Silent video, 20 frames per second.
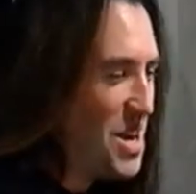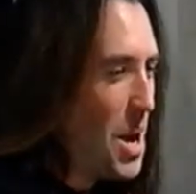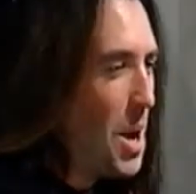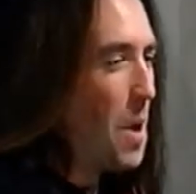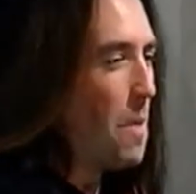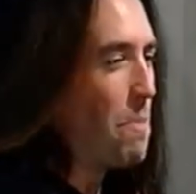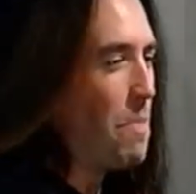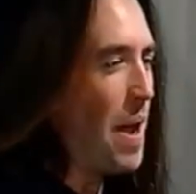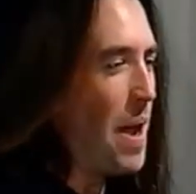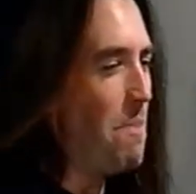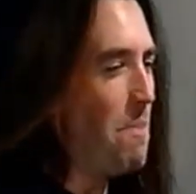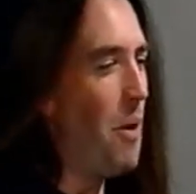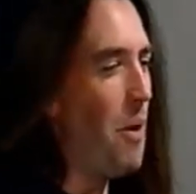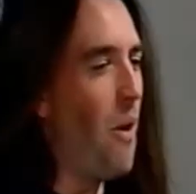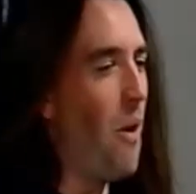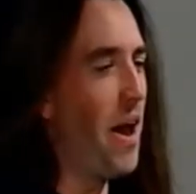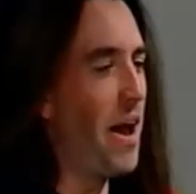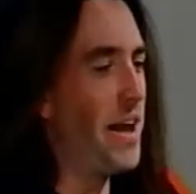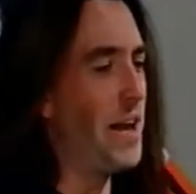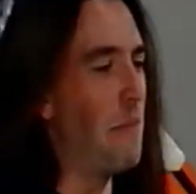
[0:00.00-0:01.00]
People
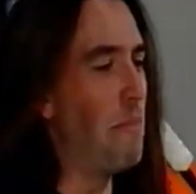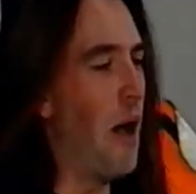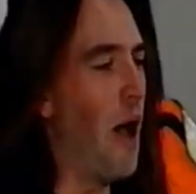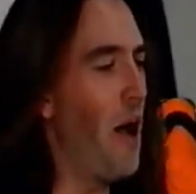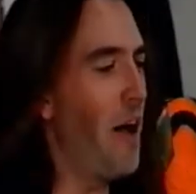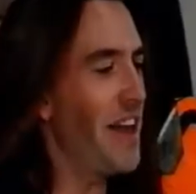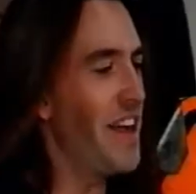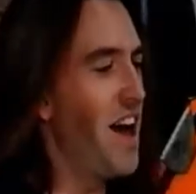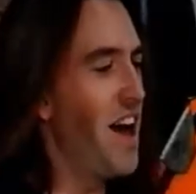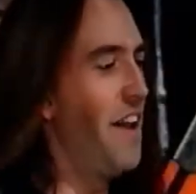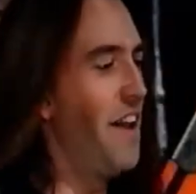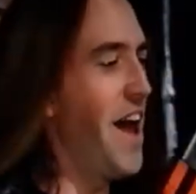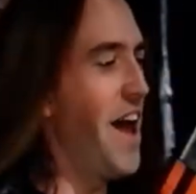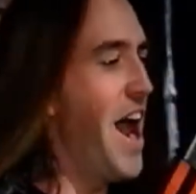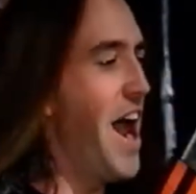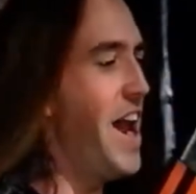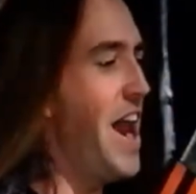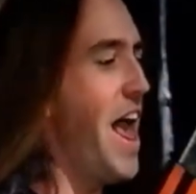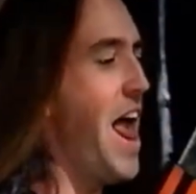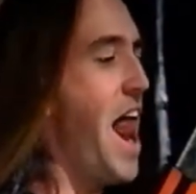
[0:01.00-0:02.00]
wanted to party all night
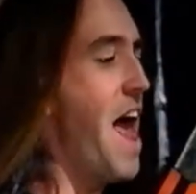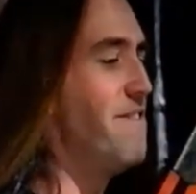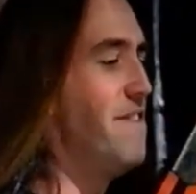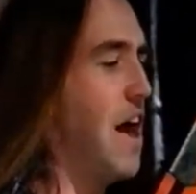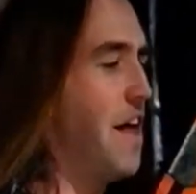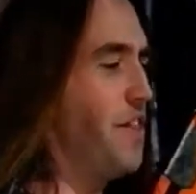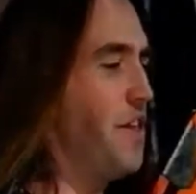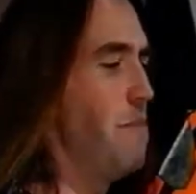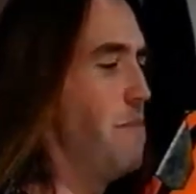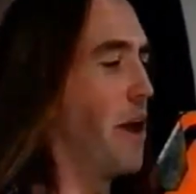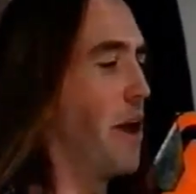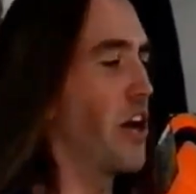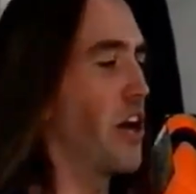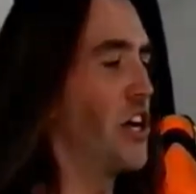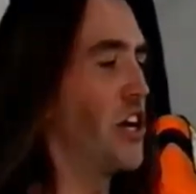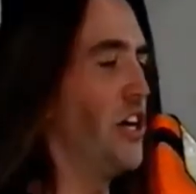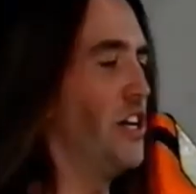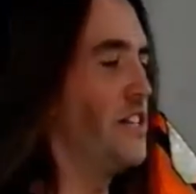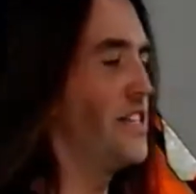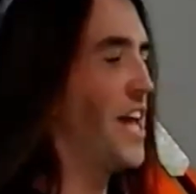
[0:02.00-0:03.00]
and have nothing but a
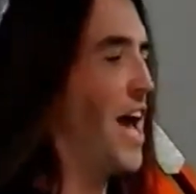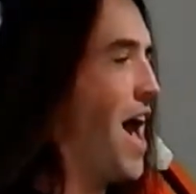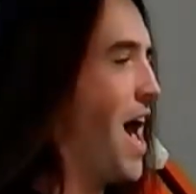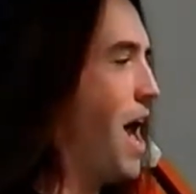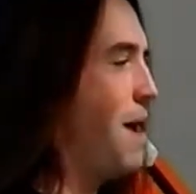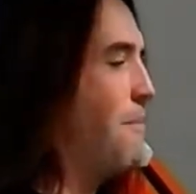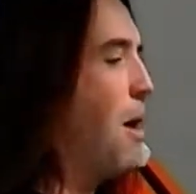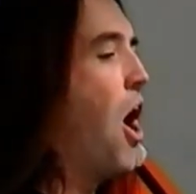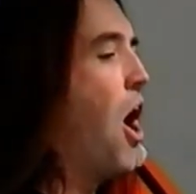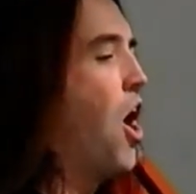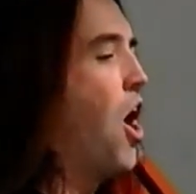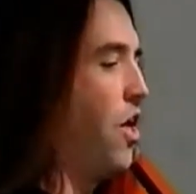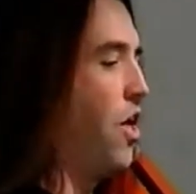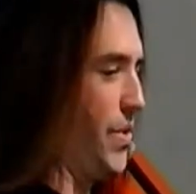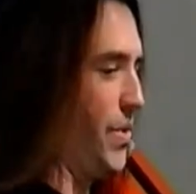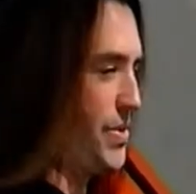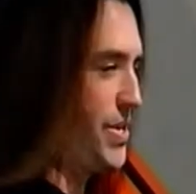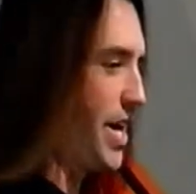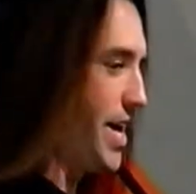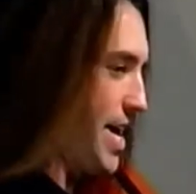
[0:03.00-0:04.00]
good time all the
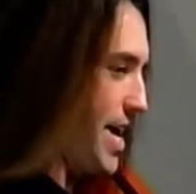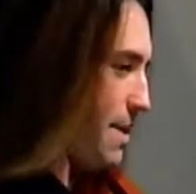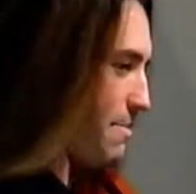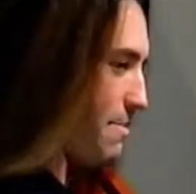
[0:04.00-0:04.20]
time.